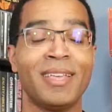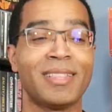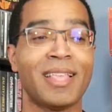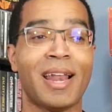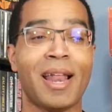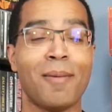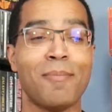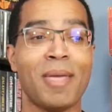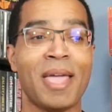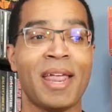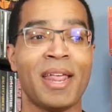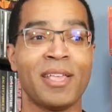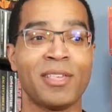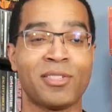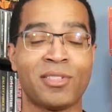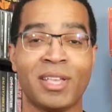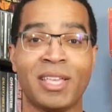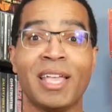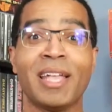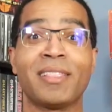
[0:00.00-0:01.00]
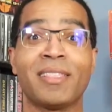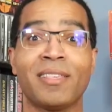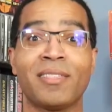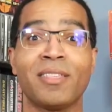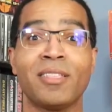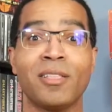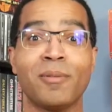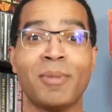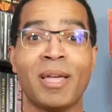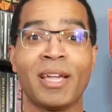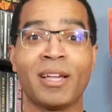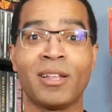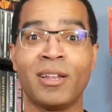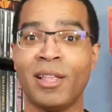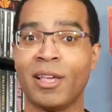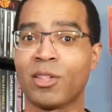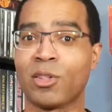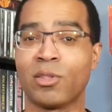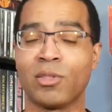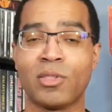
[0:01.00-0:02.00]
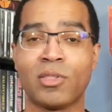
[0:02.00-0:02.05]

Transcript: that I managed to get this into my collection.